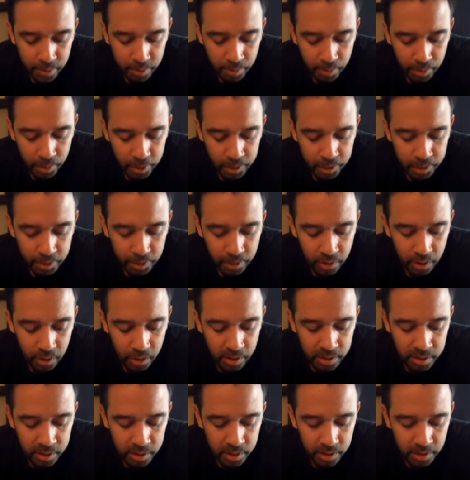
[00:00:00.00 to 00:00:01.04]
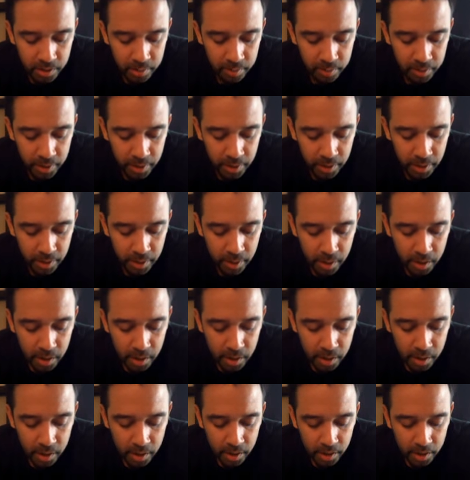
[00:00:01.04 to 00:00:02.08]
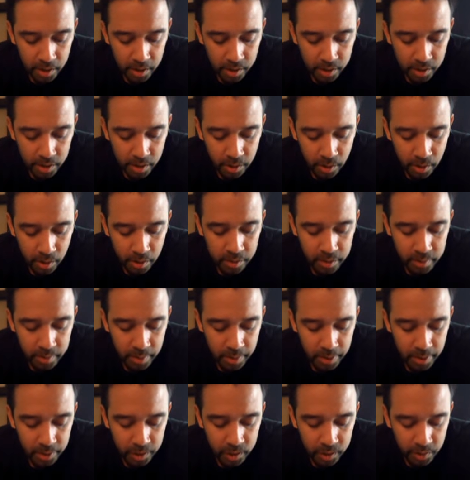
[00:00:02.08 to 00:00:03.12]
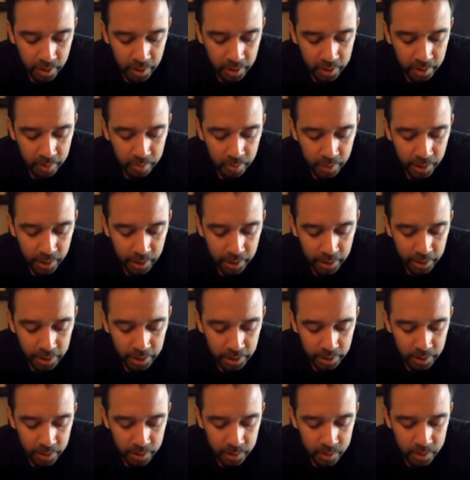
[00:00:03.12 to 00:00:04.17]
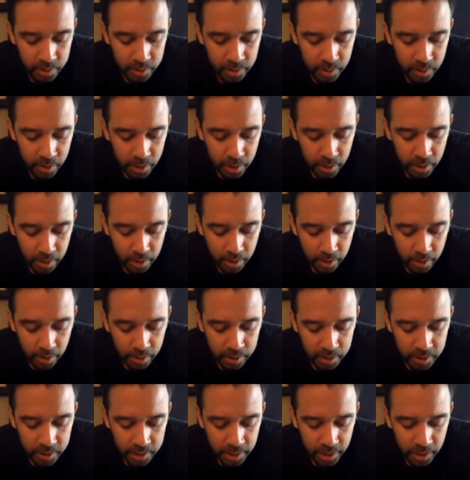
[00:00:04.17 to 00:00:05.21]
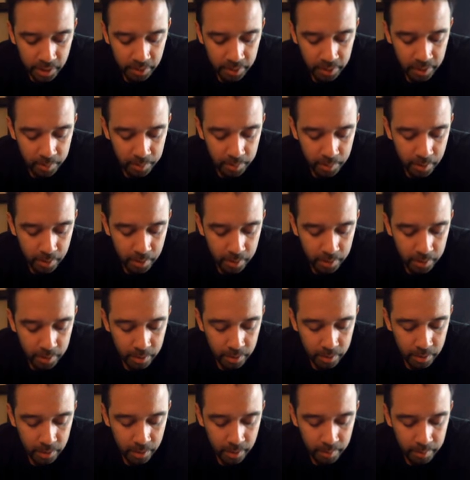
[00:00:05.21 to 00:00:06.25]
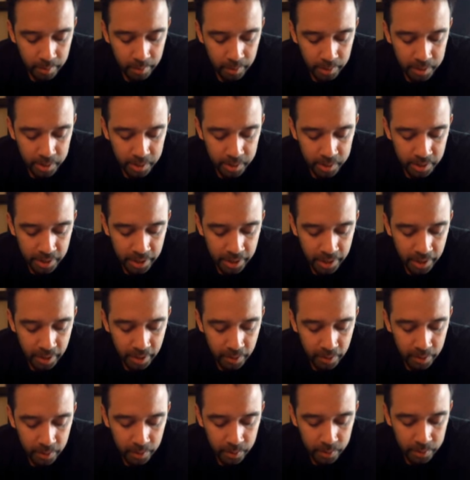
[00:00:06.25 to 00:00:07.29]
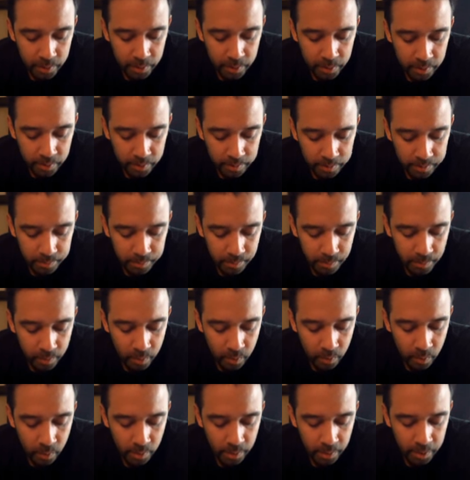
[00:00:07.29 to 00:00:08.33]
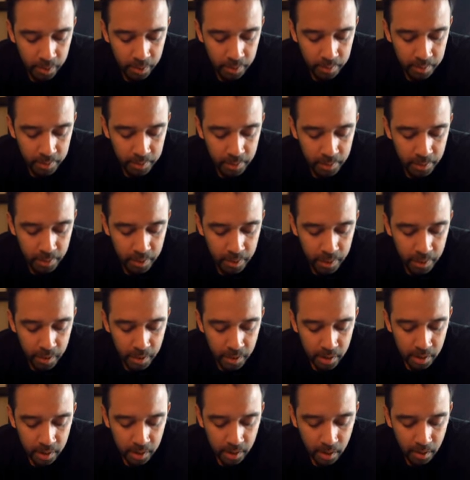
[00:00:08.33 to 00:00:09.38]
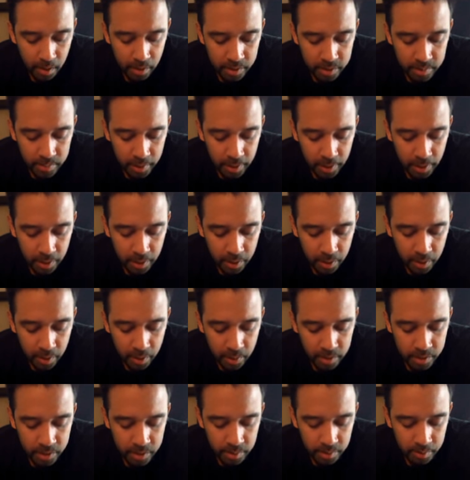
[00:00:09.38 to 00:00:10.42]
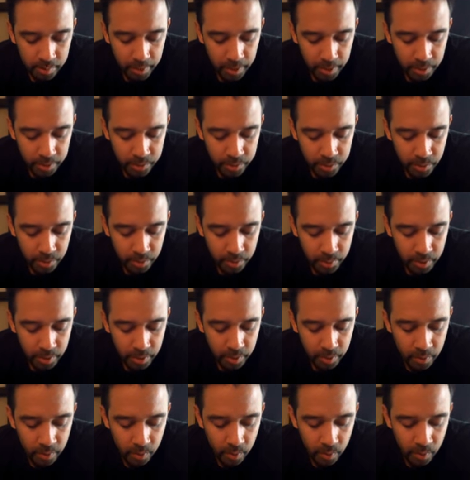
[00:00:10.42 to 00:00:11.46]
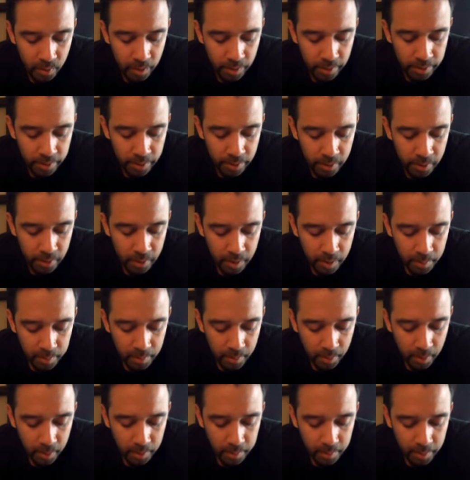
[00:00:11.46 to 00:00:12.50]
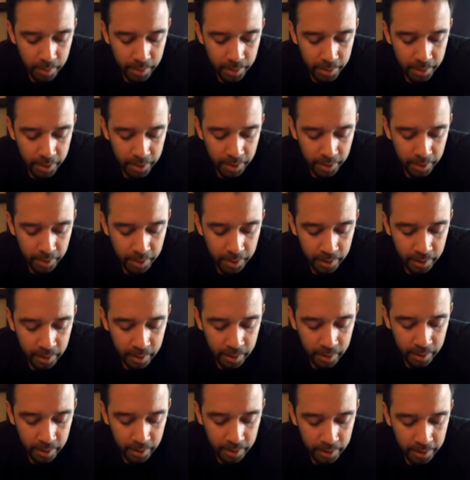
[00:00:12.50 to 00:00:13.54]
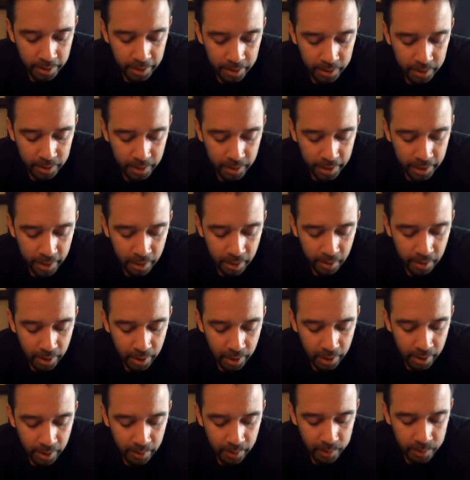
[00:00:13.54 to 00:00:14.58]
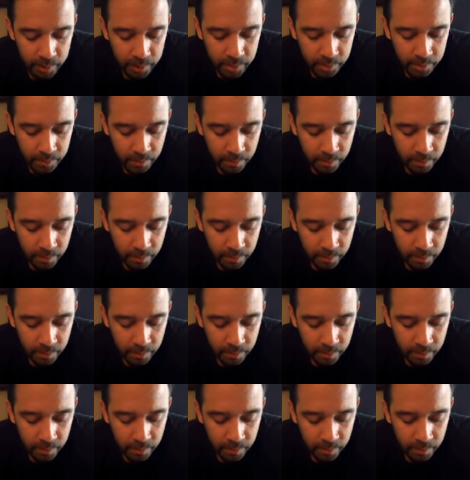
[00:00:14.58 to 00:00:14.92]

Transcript: The pressure loss could be caused by a trailer breaking loose, thus tearing apart the emergency air hose. Or it could be caused by a hose, metal tubing, or other part breaking, letting the air out.